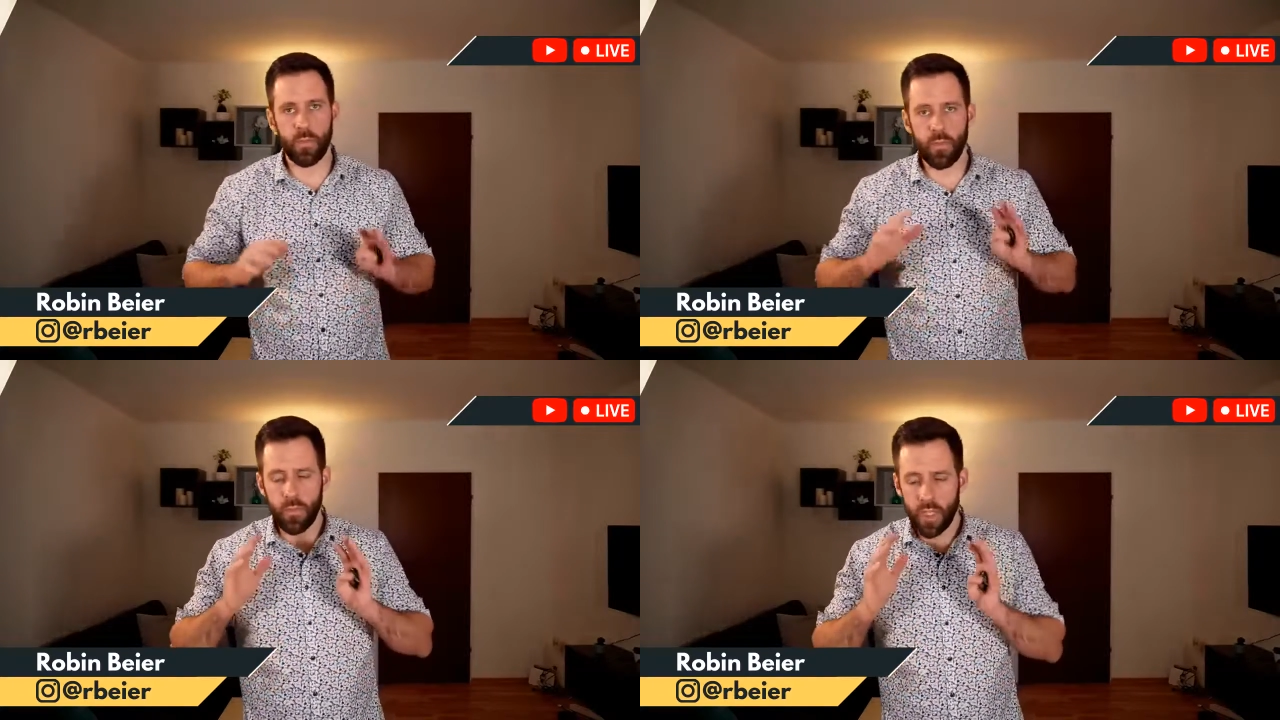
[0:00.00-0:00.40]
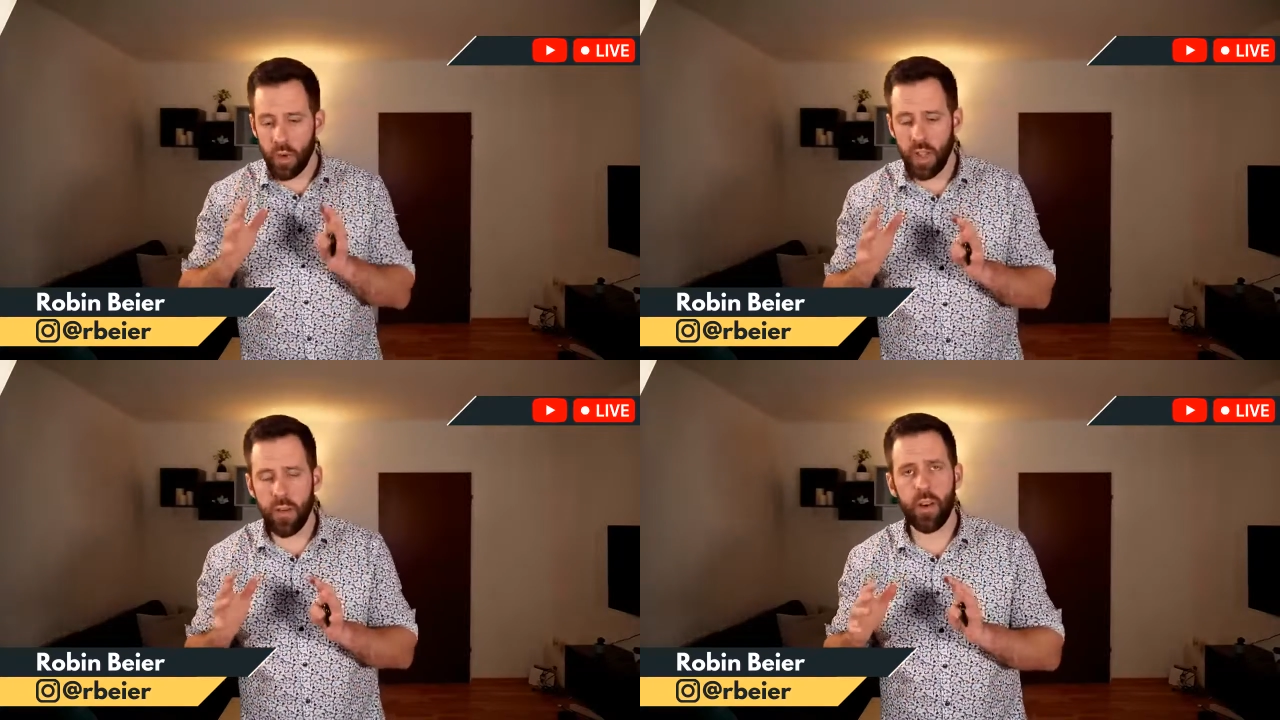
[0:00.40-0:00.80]

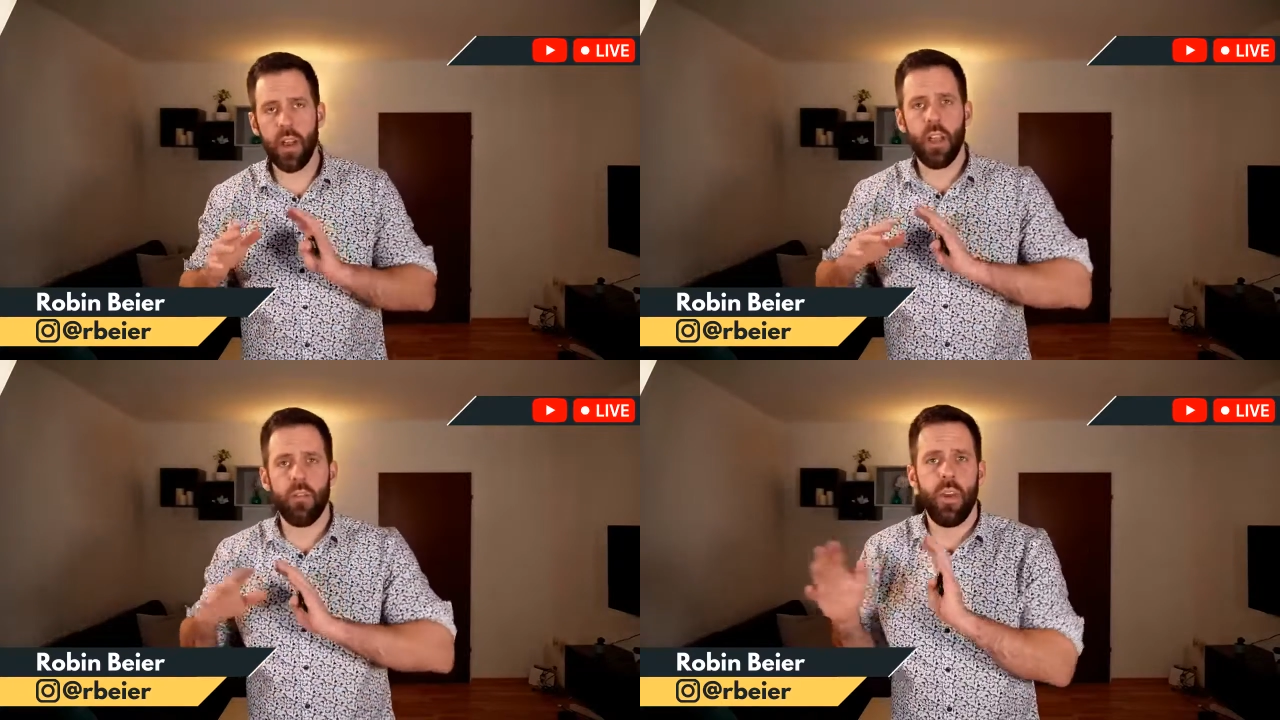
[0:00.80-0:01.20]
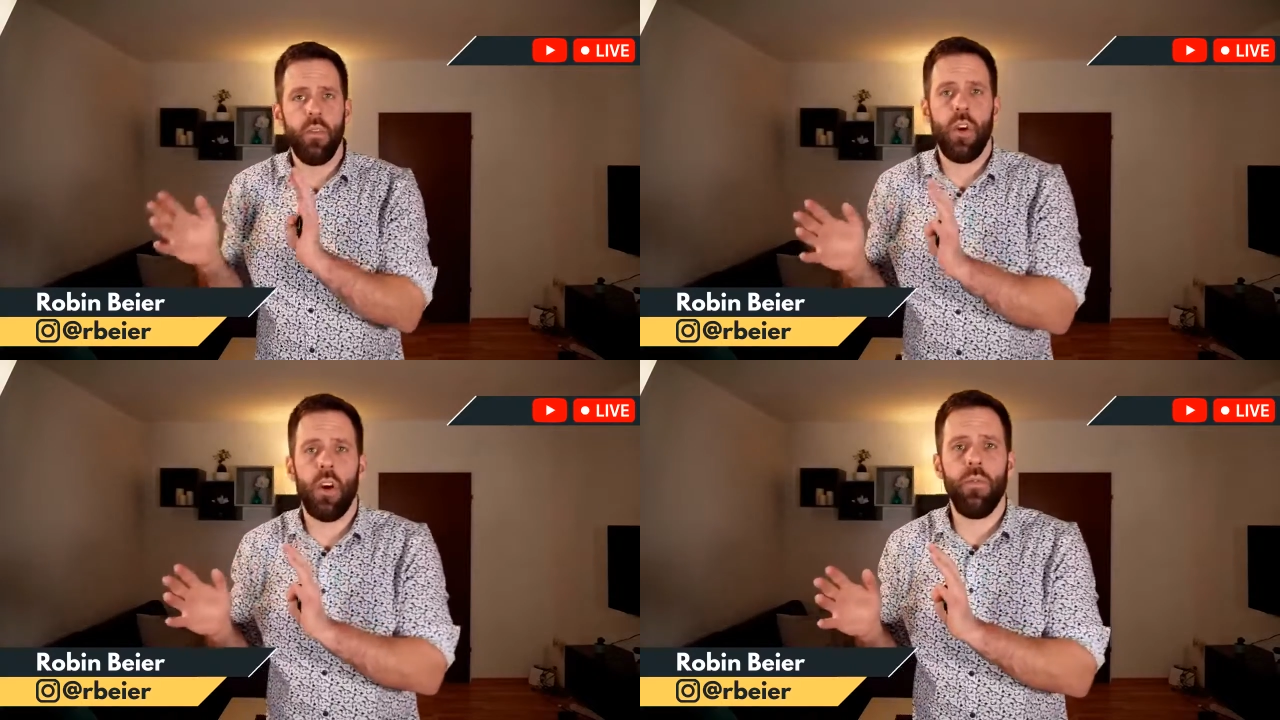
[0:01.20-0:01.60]
However,
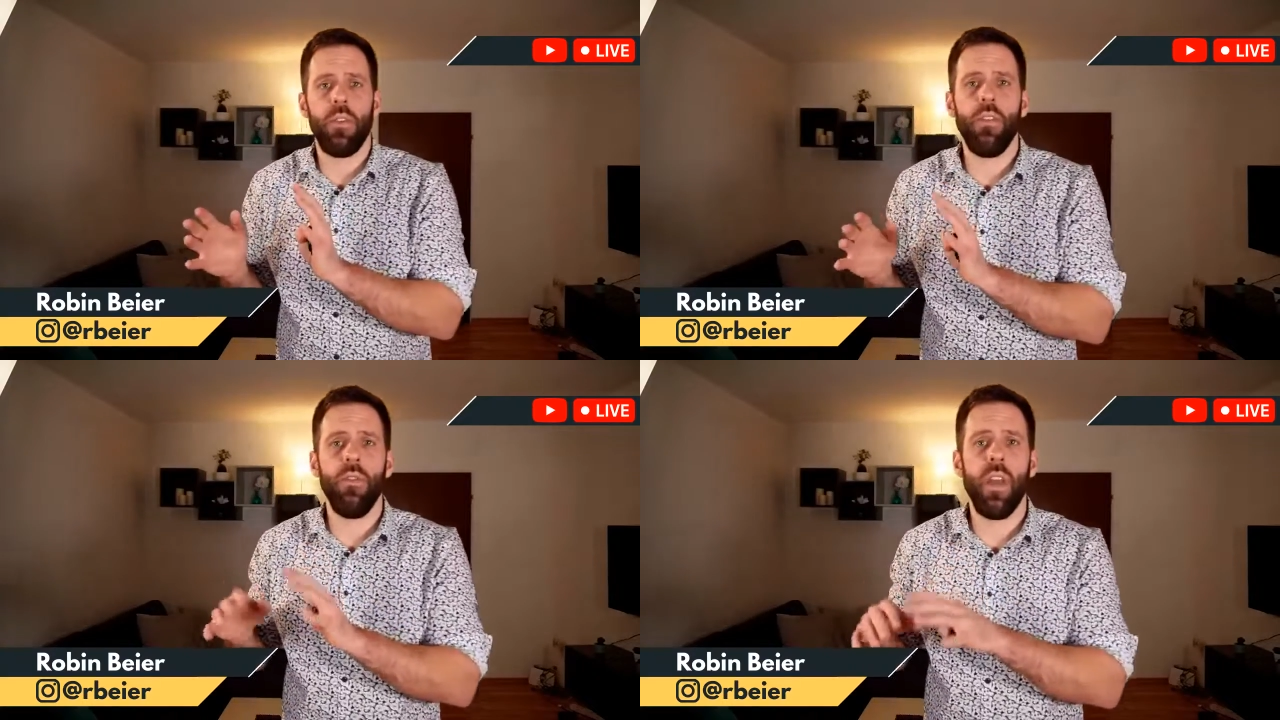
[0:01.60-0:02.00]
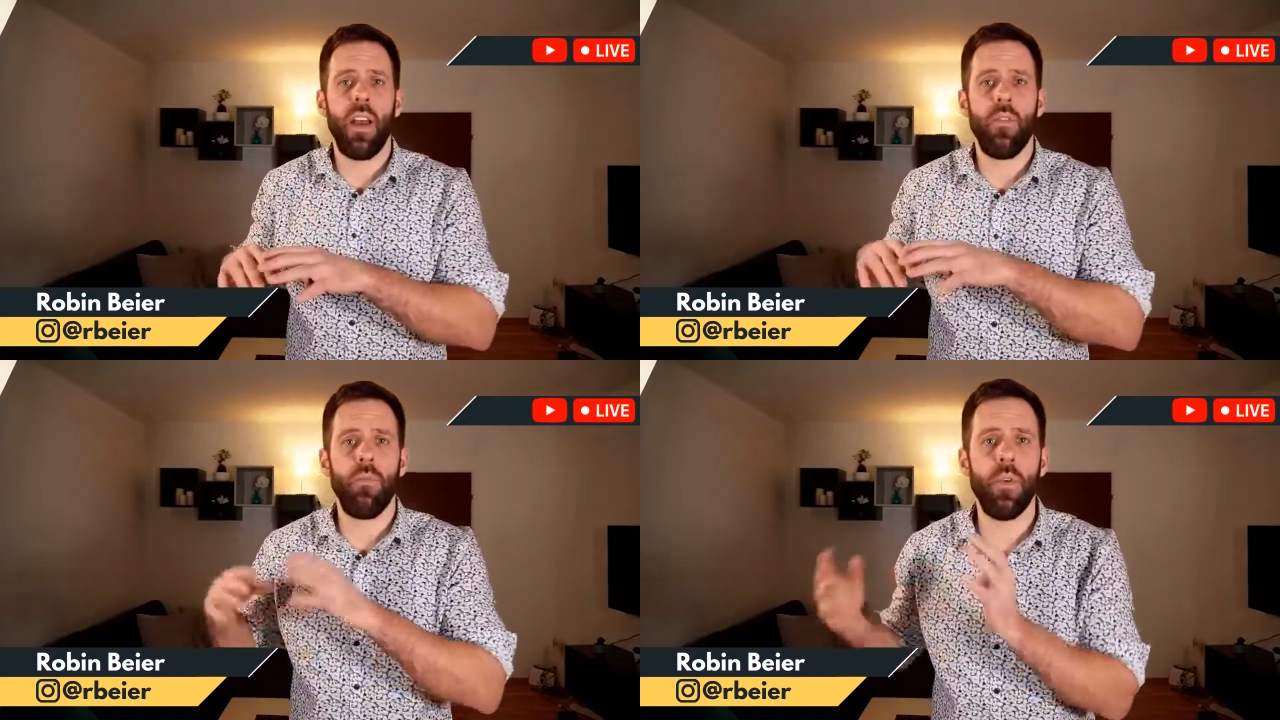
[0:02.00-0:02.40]
very often you
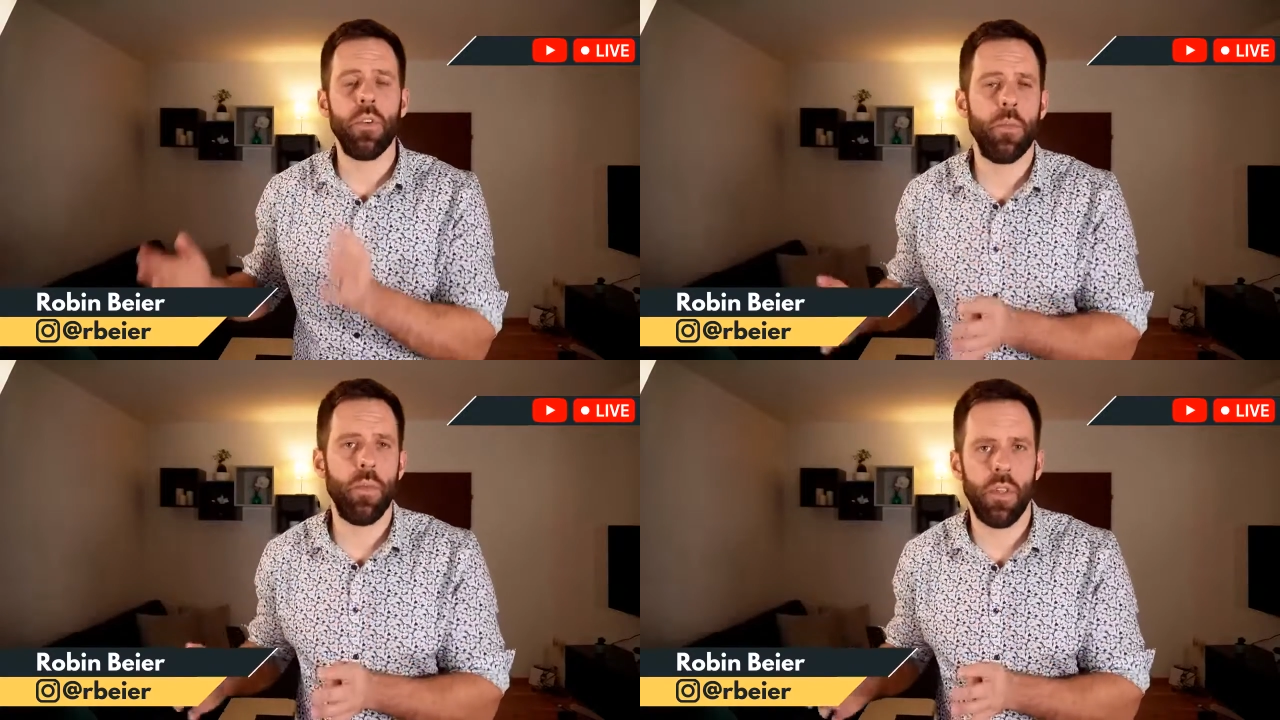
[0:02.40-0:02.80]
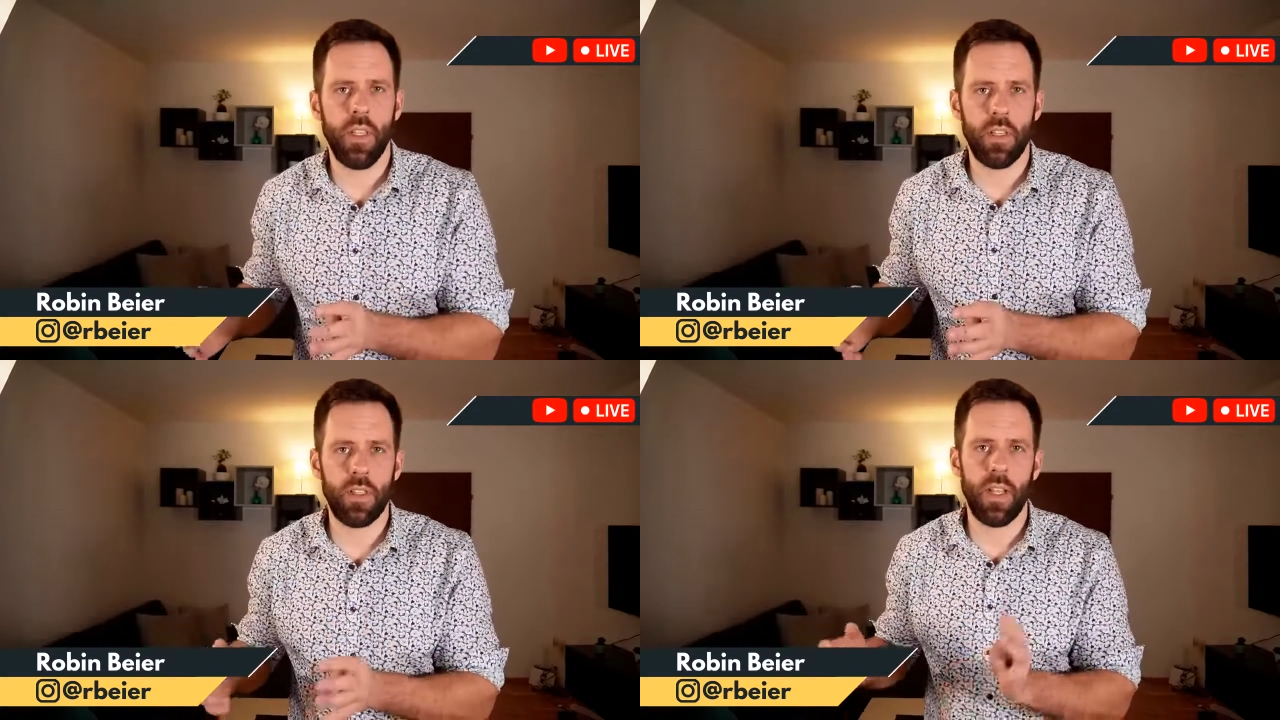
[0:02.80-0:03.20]
have multiple
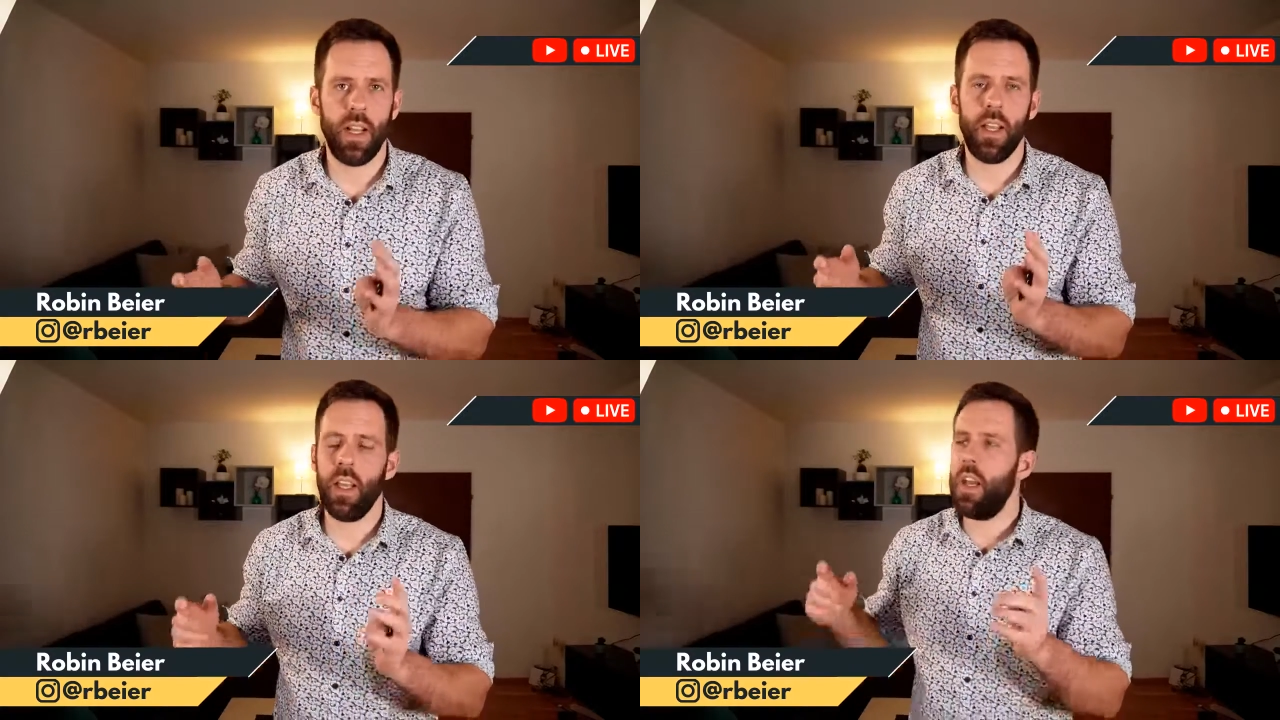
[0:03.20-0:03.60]
links, like